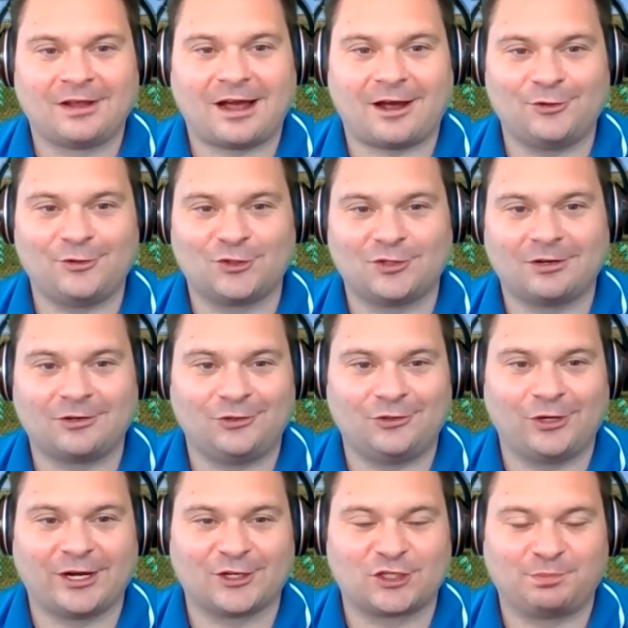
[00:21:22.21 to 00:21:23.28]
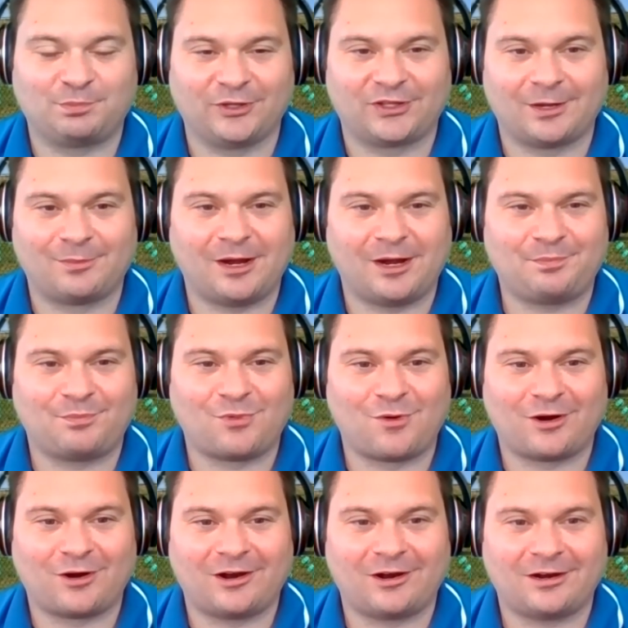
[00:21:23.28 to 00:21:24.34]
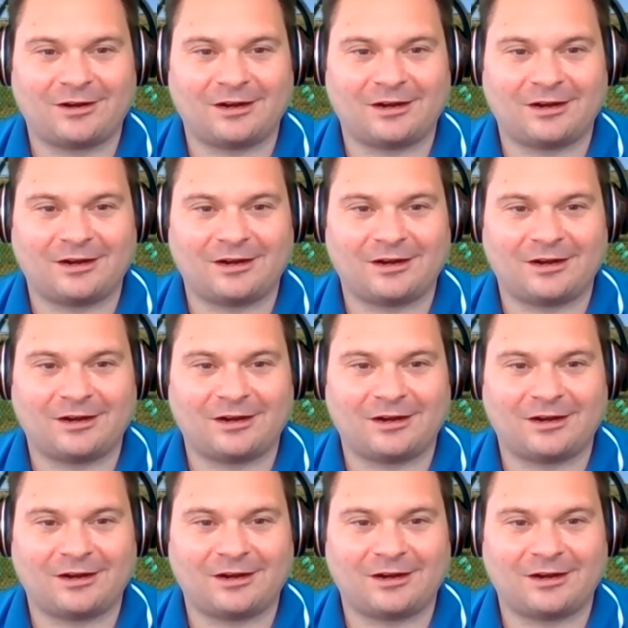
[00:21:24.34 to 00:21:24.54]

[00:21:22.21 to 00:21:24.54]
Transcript: how you you got to split them up more?